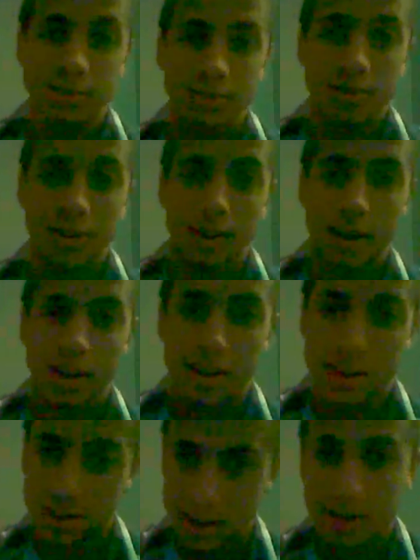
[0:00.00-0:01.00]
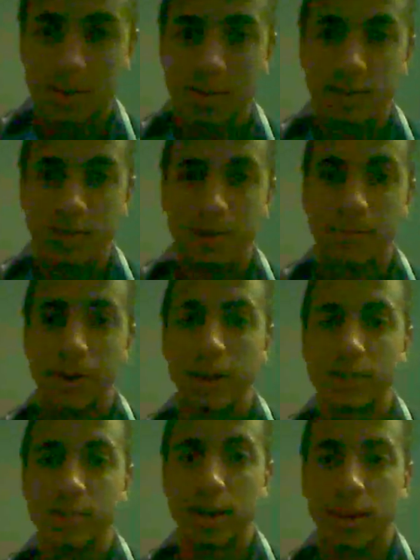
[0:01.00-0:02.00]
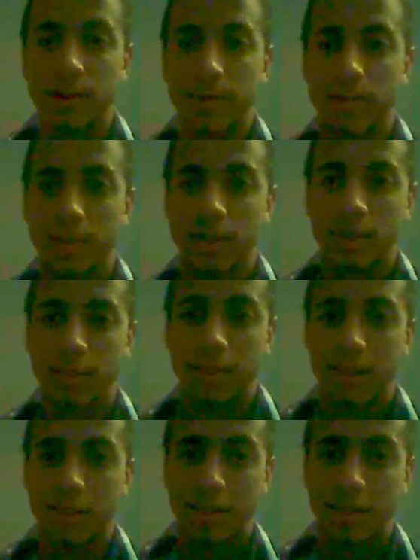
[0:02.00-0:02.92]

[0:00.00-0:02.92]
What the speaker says: So just go ahead. Debate time.